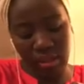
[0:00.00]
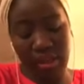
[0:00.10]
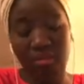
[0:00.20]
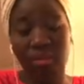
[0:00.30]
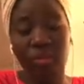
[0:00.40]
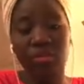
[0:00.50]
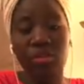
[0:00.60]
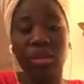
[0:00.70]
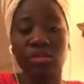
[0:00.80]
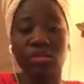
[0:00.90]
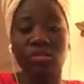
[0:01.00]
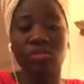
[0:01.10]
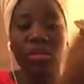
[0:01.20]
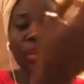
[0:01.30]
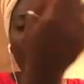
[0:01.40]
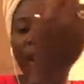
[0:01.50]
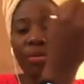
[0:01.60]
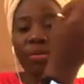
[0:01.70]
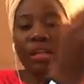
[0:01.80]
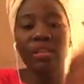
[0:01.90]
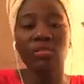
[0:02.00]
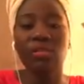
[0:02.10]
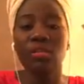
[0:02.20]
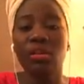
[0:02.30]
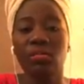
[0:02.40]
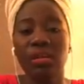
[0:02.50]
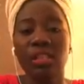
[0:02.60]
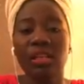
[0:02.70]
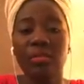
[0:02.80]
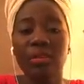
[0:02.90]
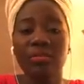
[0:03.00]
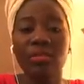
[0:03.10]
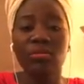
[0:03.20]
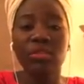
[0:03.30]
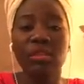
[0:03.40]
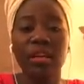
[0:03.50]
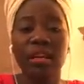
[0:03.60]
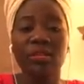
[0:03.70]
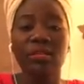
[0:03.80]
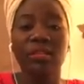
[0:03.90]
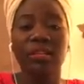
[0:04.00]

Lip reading: I'm trying to use 1 hour. I don't know how much time I've used now.